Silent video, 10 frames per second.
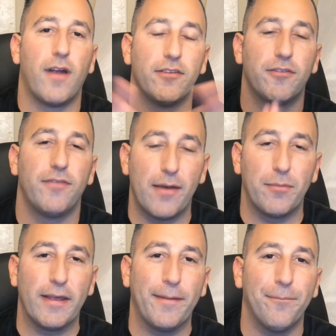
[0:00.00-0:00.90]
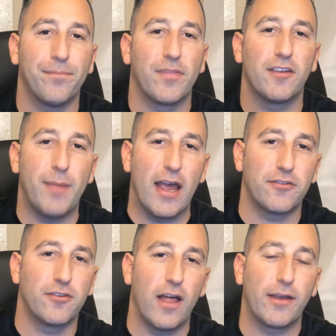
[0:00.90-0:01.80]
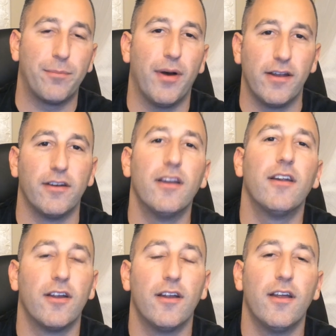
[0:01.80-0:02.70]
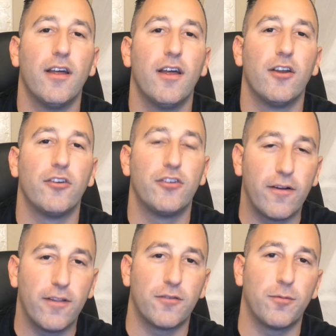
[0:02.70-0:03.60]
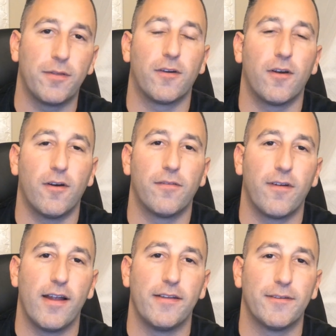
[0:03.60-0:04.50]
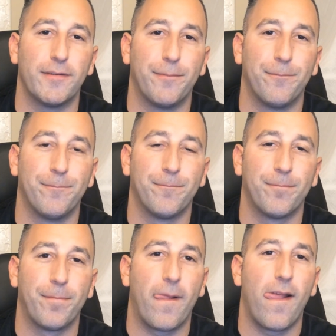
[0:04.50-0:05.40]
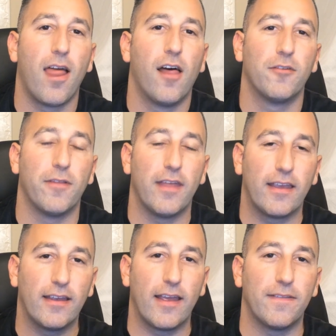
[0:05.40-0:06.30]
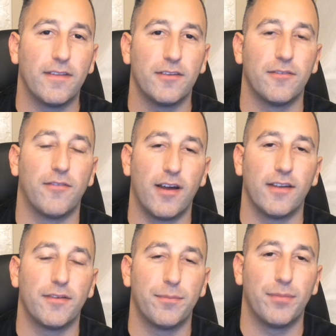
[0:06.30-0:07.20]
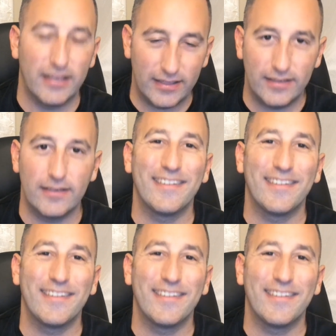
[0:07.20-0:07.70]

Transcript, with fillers: Friends, family, Smash the like button. Share this with your girlfriends so they can get this advice, please.